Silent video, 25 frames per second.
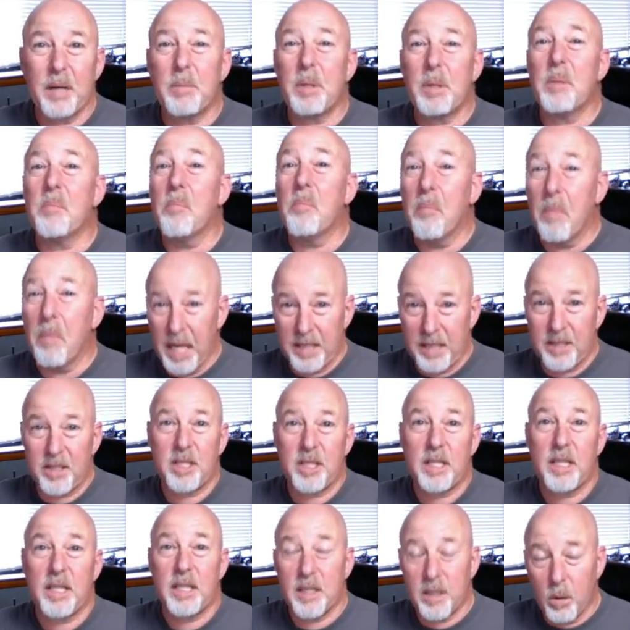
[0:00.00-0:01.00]

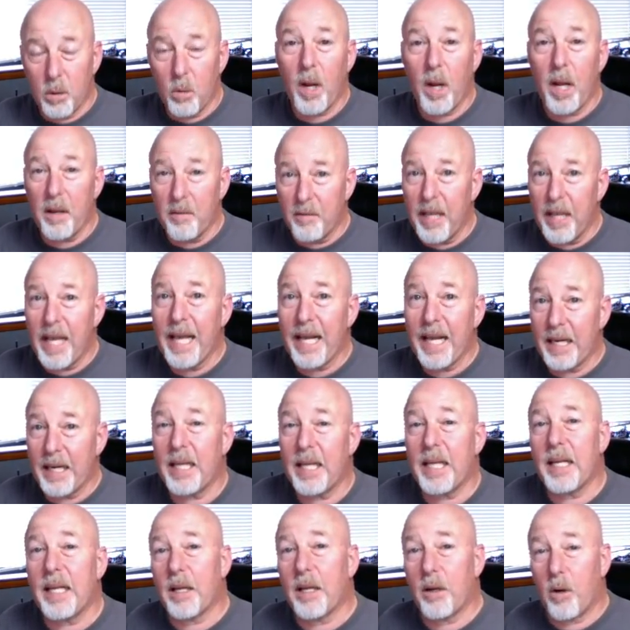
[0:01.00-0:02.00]
much in the way of
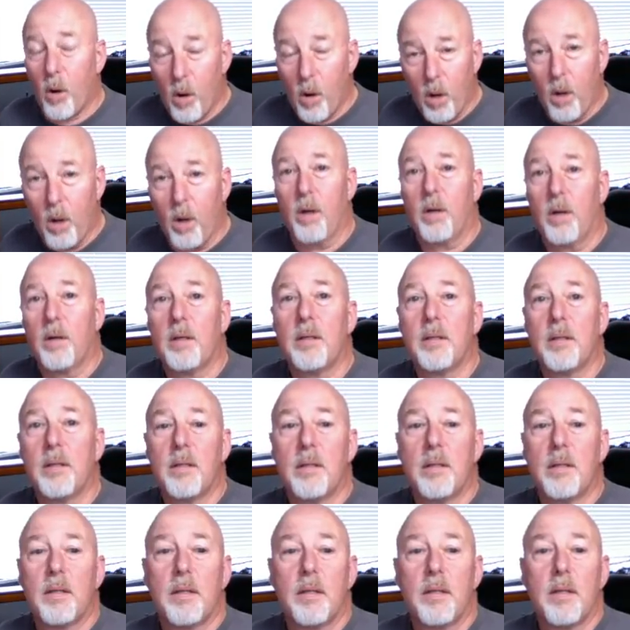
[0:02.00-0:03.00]
editing at all.
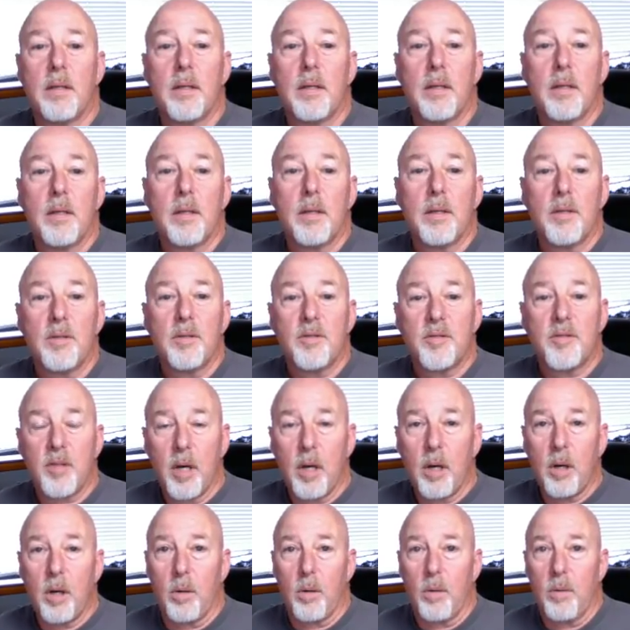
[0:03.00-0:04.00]

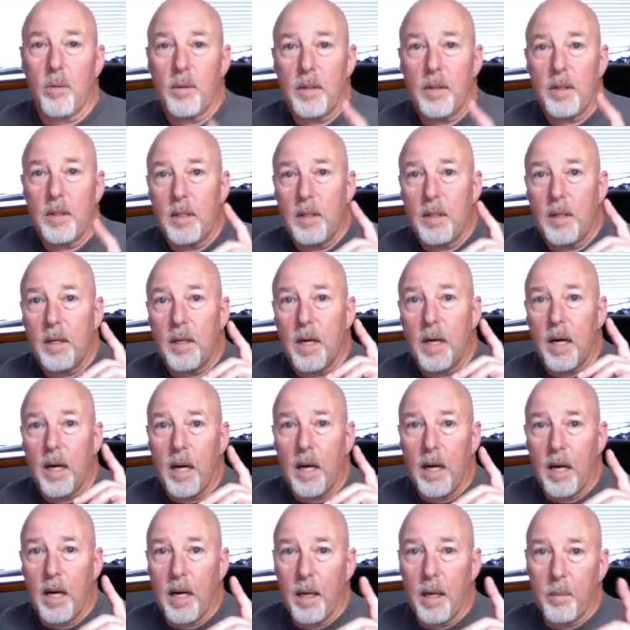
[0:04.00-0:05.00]
So
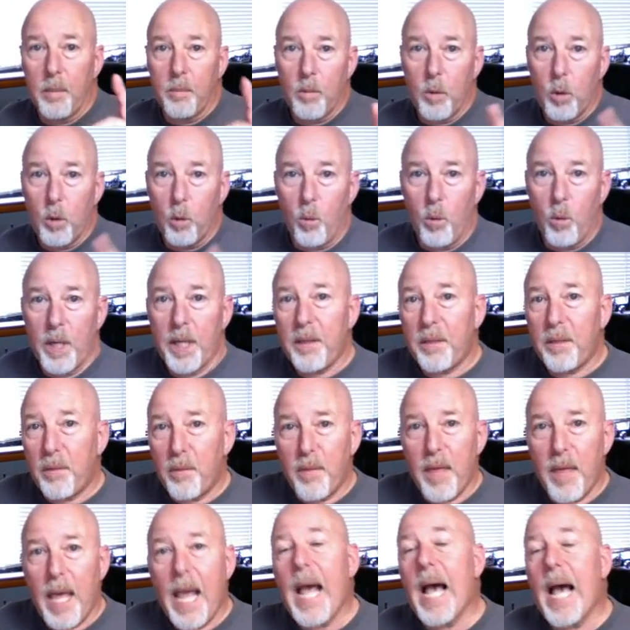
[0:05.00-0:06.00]
with
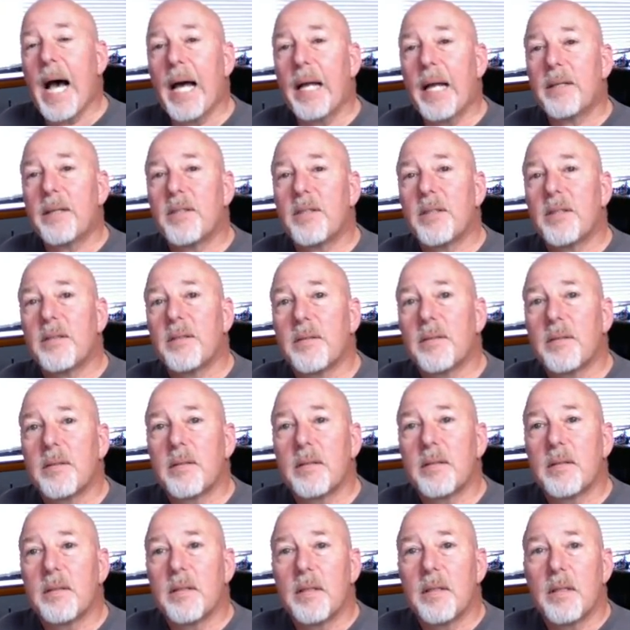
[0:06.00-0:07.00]
that,
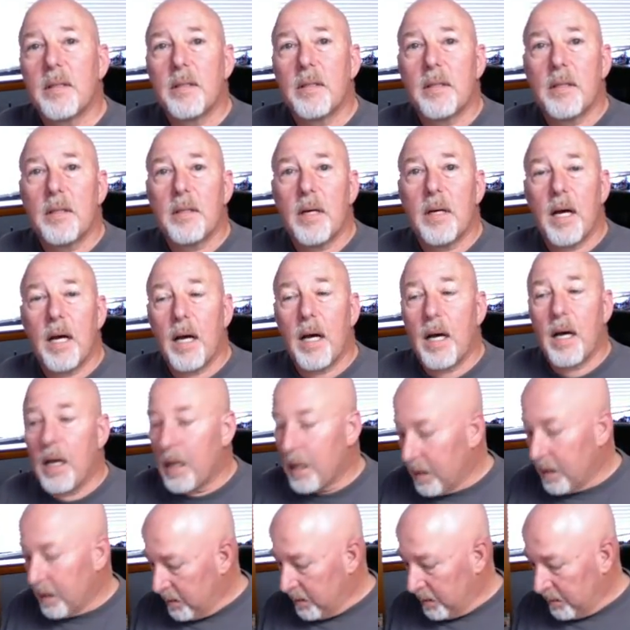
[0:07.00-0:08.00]

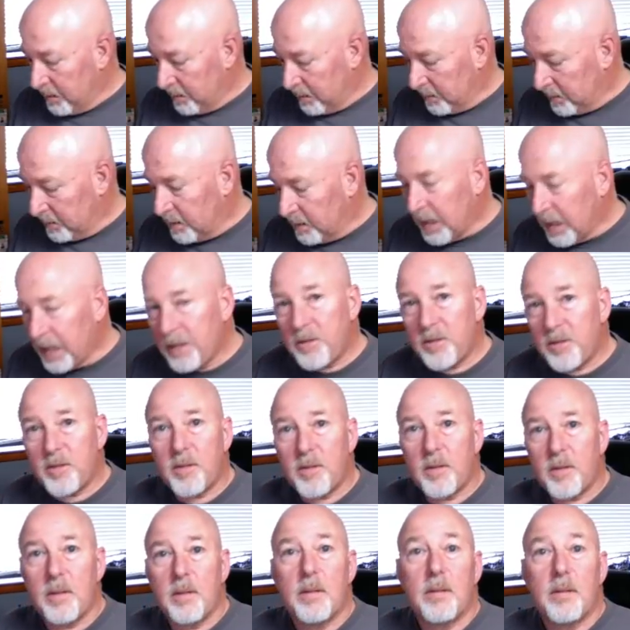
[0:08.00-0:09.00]

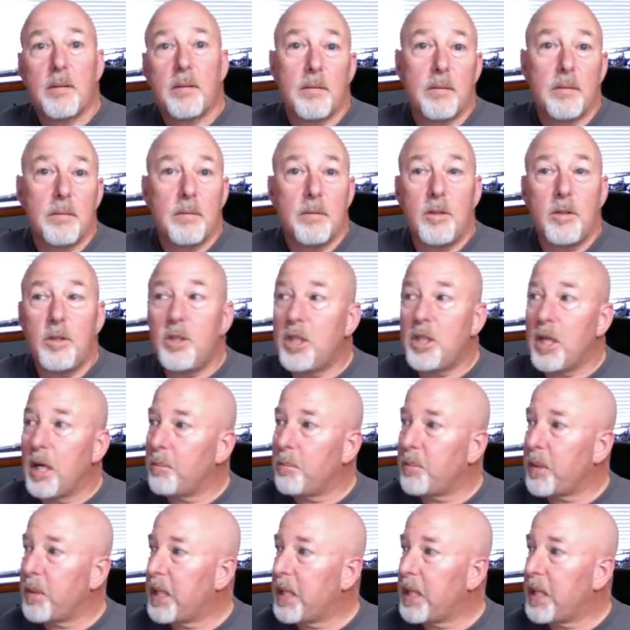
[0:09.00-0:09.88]
let's jump